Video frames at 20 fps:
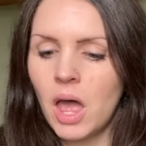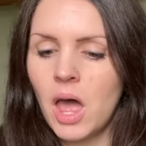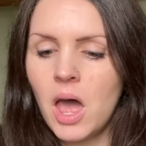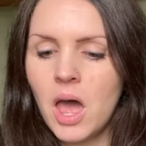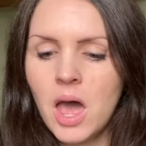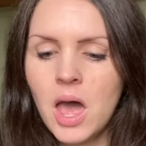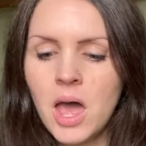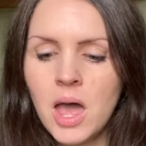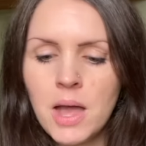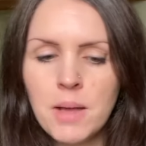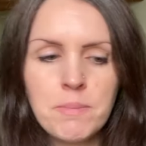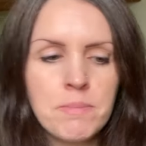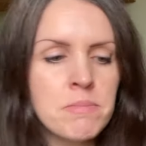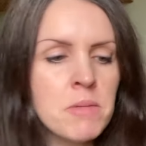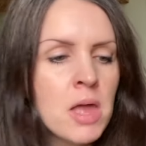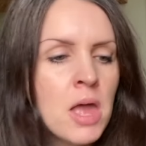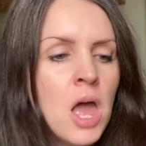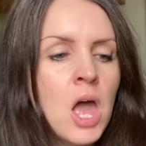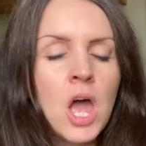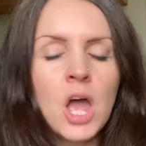
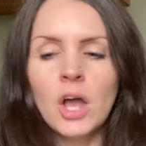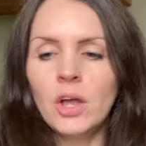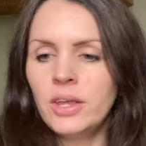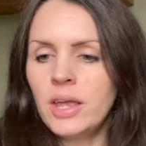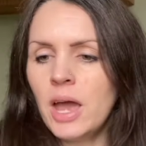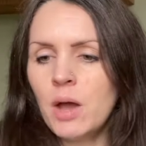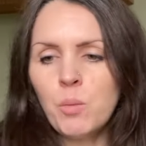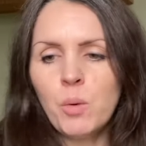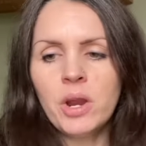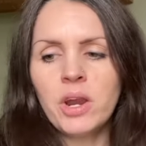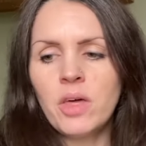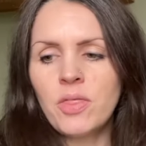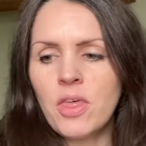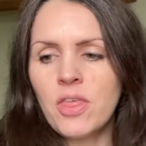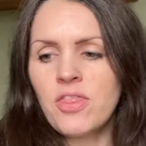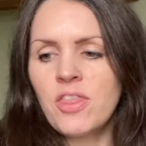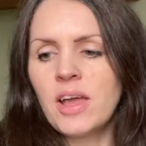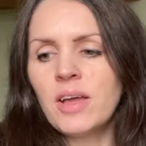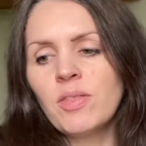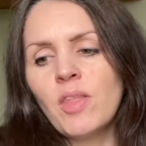Yeah, one other
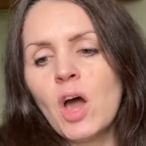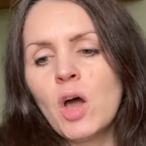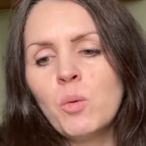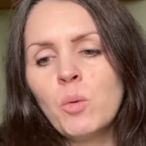thing that